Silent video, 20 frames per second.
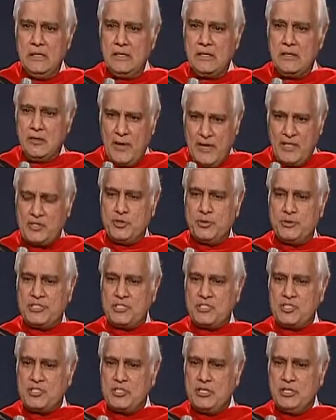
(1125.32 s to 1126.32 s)

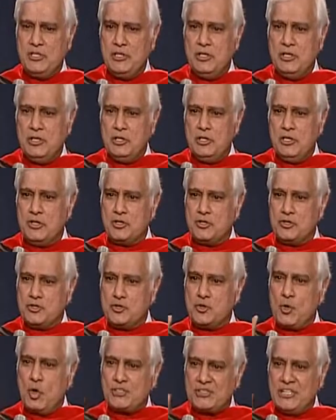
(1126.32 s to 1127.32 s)
Graduates,
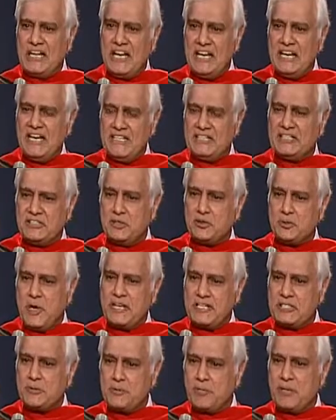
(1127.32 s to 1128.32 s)
draw the line in the
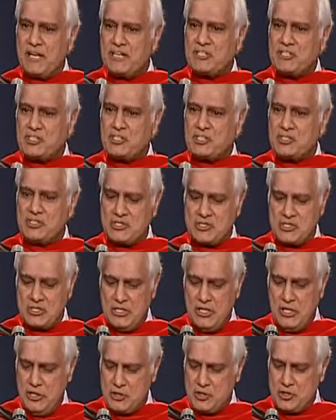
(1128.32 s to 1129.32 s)
right places
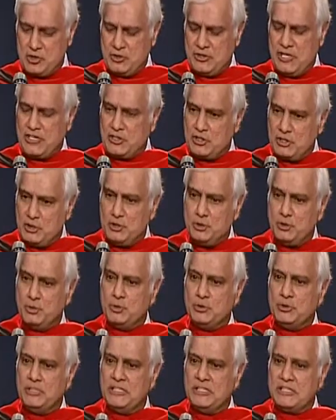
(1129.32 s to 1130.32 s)
so that
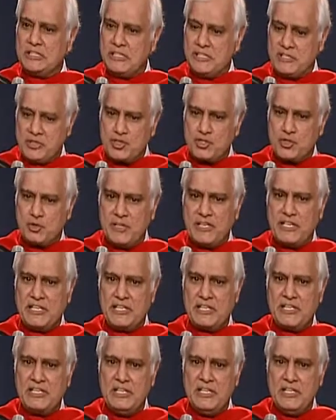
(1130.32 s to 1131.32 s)
you can
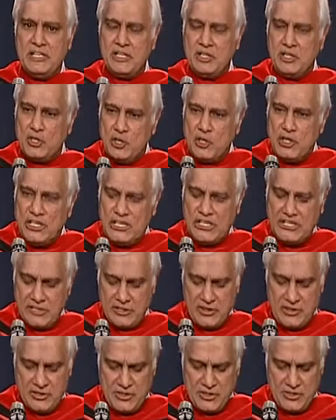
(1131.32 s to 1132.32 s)
train your
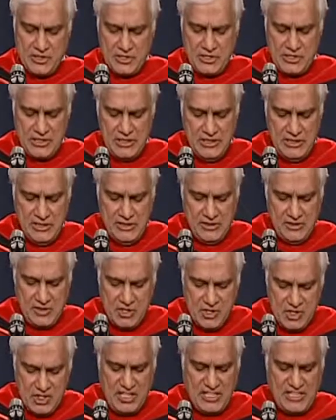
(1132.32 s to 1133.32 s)
hungers. The
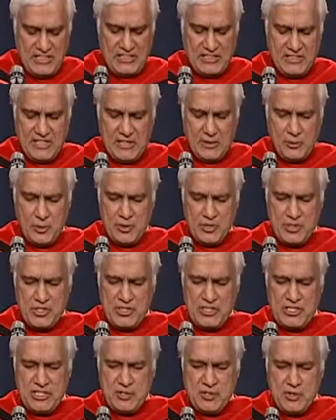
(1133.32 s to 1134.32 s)
second thing
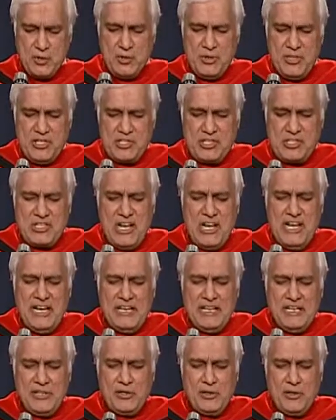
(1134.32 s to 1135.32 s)
was he drew his
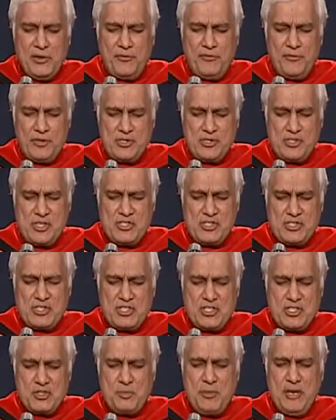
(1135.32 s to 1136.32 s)
line of
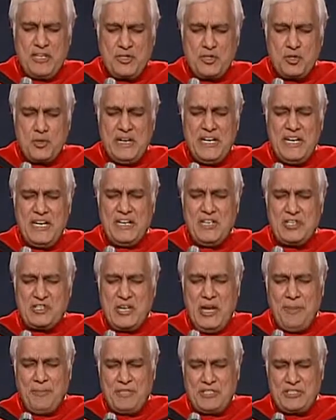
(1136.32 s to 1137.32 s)
resistance by training his
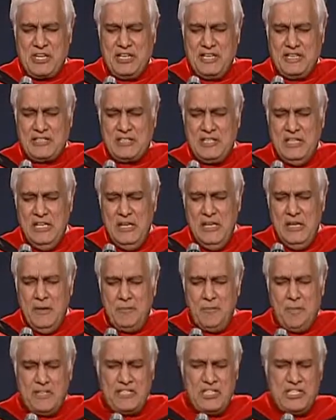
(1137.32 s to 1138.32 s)
appetite.
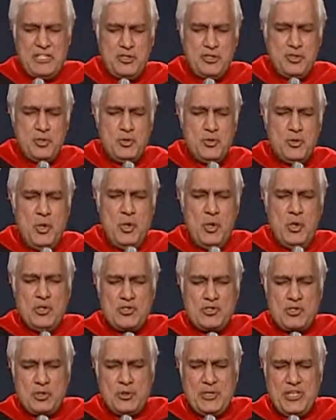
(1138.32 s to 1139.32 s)
But he drew
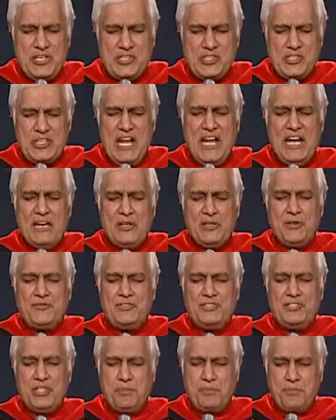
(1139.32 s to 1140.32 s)
also his line
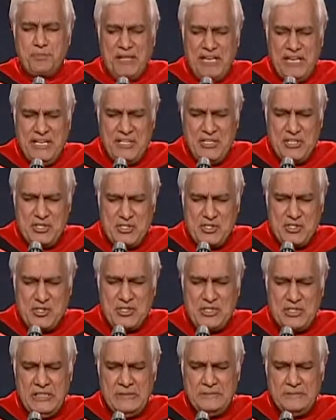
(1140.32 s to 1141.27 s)
of dependence.